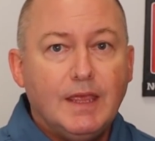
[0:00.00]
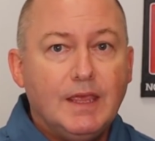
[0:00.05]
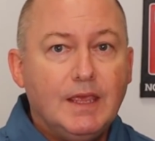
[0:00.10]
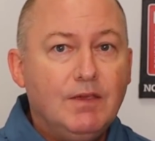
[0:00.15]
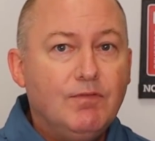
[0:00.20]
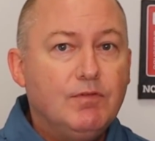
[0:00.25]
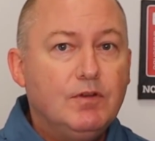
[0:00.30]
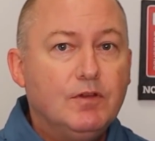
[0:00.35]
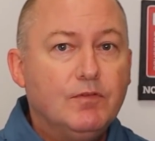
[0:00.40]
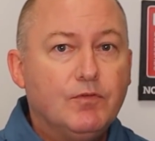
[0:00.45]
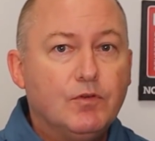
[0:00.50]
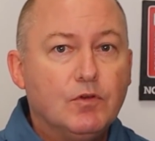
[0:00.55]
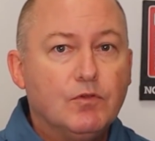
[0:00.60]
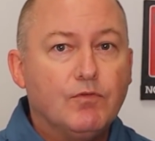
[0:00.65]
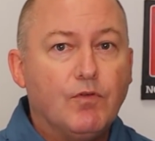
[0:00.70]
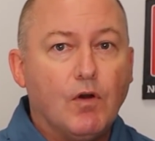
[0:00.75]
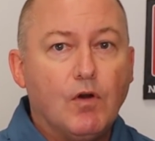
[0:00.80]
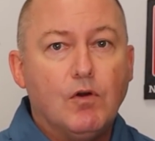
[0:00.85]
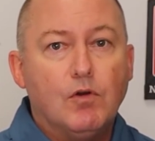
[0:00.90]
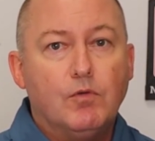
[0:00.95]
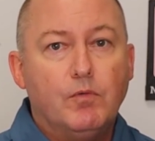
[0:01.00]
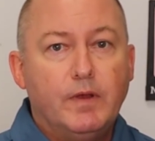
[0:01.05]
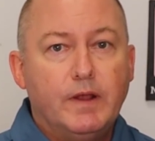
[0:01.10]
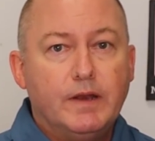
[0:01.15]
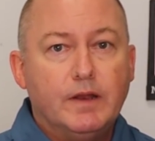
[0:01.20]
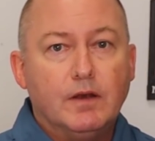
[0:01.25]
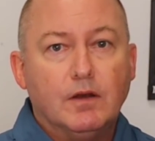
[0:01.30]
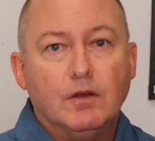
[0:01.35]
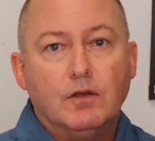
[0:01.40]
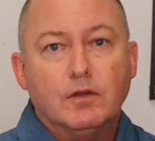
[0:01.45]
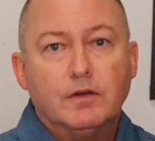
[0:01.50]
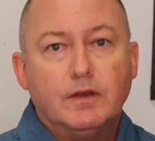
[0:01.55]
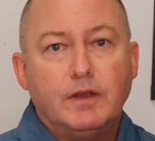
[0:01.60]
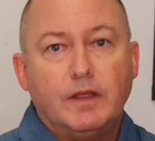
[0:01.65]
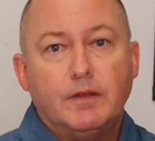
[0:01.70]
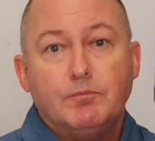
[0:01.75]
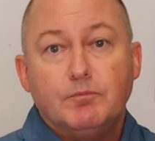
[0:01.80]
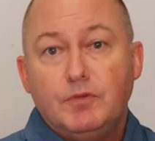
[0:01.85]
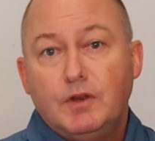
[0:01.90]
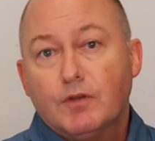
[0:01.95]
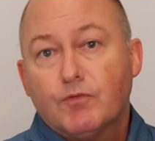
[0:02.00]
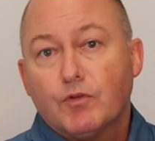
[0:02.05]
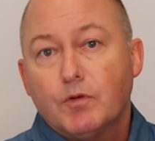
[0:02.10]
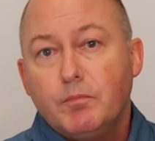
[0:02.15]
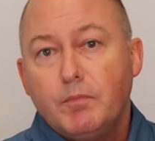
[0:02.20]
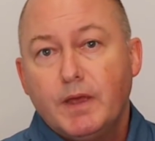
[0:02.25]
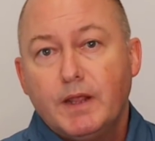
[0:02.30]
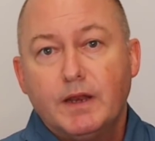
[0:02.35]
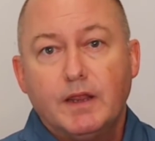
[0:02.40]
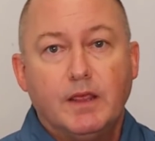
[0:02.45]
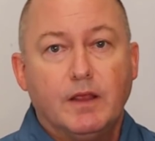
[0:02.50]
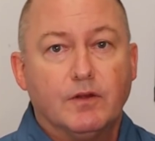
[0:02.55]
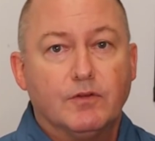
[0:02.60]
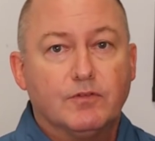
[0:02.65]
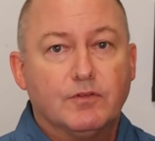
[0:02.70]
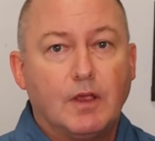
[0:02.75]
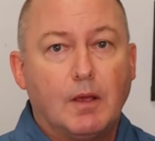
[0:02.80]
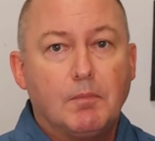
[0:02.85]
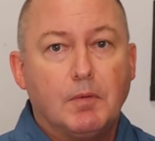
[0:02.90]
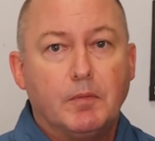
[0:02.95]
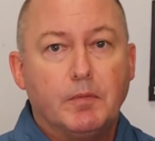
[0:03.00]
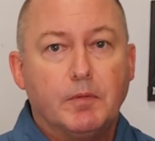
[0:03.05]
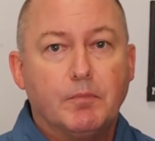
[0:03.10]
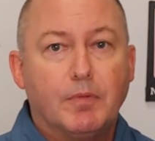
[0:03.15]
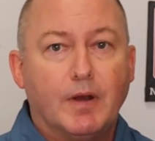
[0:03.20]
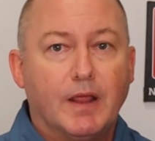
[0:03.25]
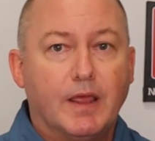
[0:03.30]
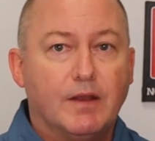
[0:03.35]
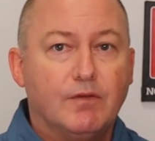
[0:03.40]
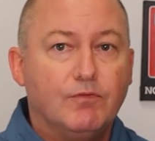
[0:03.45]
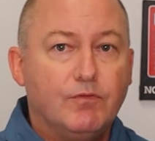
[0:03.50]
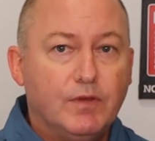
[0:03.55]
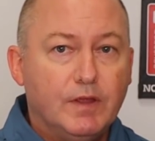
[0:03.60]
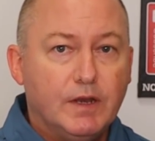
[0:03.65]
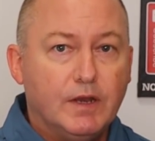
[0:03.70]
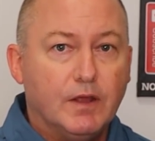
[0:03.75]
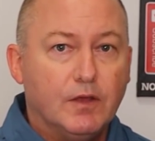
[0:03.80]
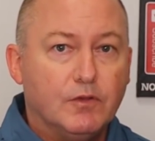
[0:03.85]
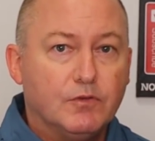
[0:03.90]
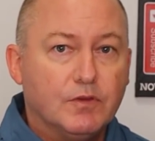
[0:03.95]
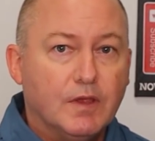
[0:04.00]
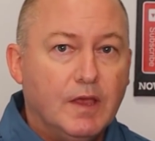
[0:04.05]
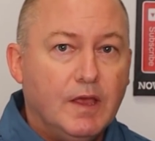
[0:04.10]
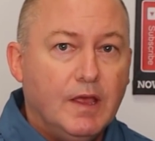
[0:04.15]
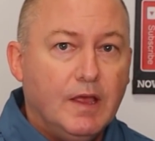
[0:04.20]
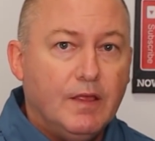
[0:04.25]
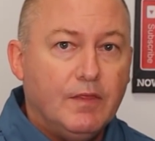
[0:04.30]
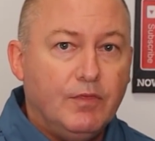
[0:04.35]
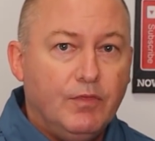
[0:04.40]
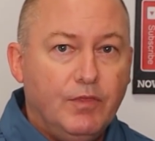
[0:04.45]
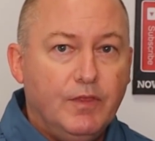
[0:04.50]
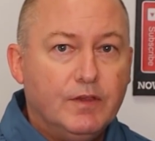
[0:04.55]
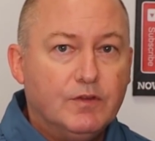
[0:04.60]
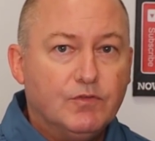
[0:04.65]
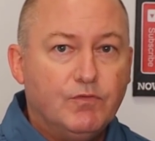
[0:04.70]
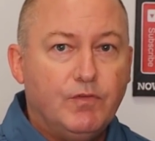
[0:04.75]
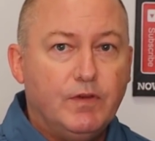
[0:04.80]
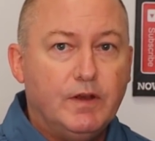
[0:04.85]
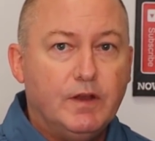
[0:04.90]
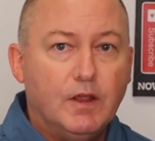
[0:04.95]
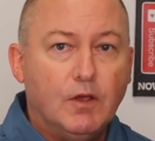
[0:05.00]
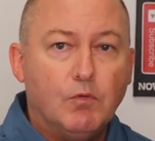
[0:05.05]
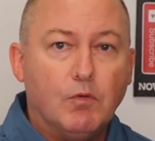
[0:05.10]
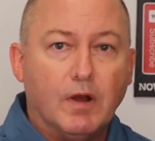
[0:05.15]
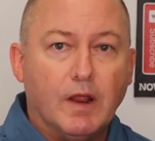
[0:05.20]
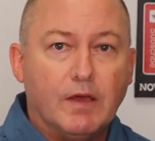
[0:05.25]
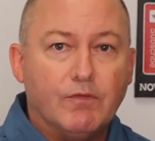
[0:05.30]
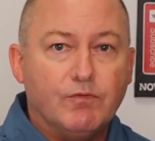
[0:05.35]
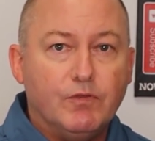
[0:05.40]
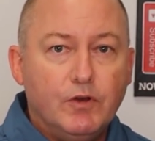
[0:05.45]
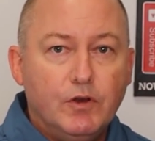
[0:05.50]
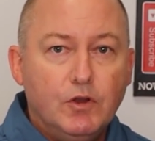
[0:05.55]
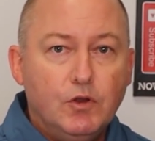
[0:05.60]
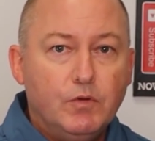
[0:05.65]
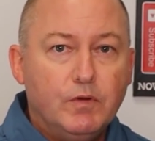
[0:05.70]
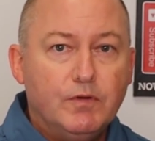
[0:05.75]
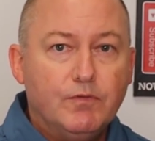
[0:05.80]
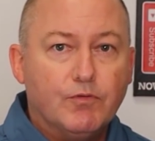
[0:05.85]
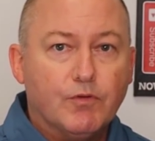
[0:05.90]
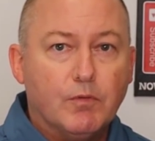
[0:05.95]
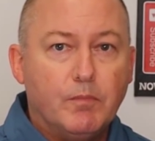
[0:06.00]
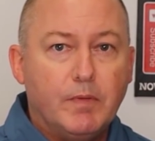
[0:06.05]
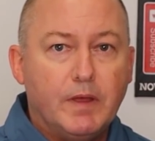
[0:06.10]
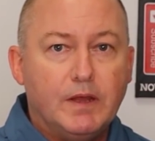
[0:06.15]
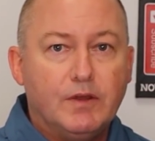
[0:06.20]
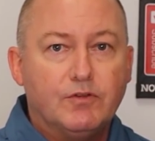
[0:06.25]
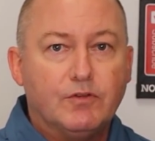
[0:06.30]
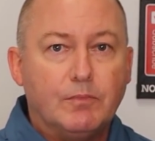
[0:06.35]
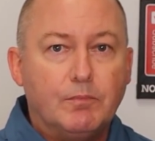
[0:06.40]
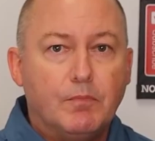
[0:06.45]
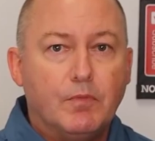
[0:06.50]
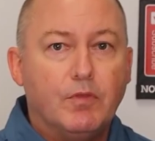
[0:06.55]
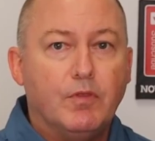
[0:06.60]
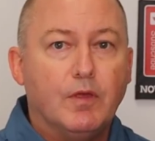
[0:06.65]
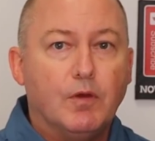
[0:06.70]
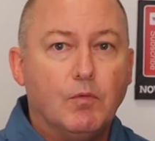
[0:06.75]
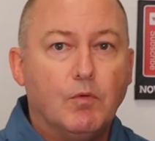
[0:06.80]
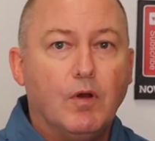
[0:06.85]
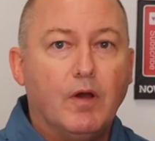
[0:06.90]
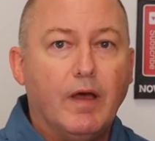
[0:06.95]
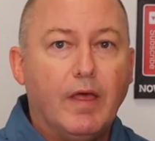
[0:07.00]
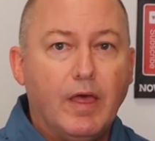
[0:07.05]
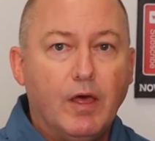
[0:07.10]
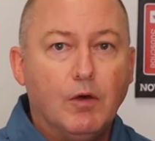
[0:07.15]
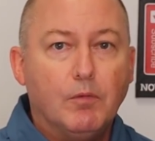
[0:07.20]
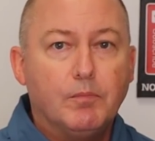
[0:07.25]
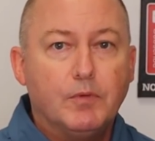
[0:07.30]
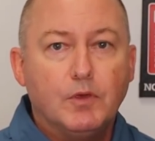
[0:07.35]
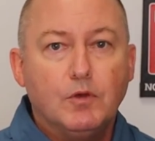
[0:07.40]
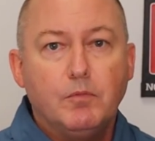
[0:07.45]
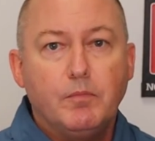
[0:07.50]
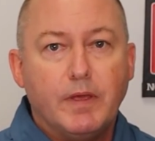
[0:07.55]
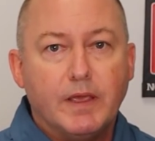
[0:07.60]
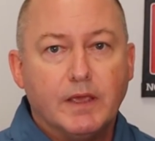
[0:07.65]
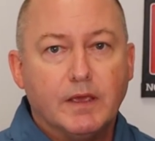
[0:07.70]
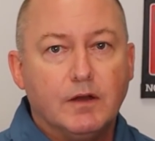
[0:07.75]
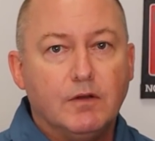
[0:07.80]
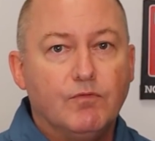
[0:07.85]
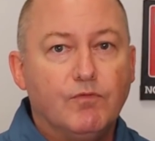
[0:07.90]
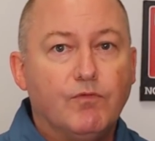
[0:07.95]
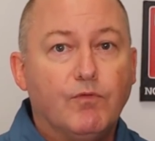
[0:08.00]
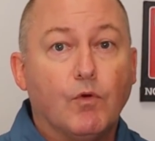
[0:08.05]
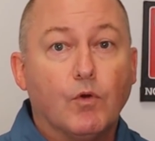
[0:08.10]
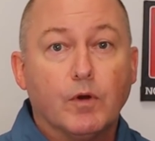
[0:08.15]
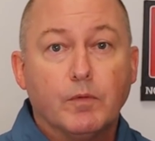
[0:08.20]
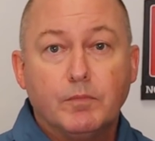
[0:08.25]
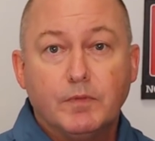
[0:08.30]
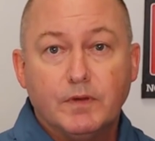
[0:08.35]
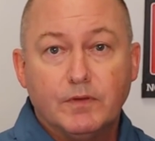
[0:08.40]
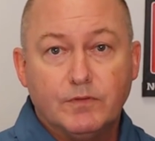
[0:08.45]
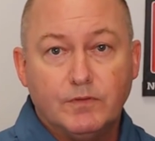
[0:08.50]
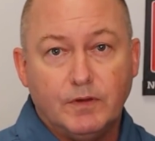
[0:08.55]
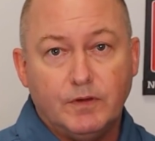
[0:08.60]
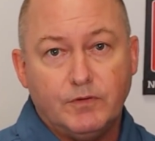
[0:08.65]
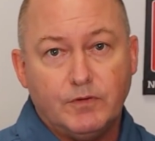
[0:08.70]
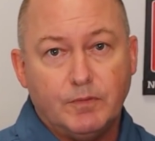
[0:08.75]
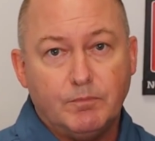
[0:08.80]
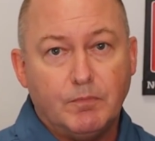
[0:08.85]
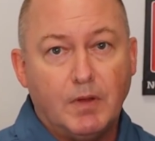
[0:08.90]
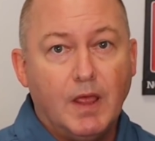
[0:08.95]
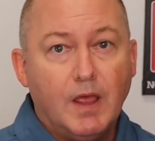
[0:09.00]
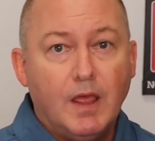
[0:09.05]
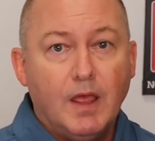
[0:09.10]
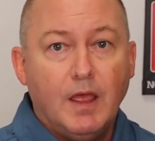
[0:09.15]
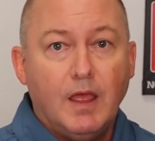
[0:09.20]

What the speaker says: Even if you've already looked at different Medicare supplement plan videos, this video will have new information that will help you make an informed decision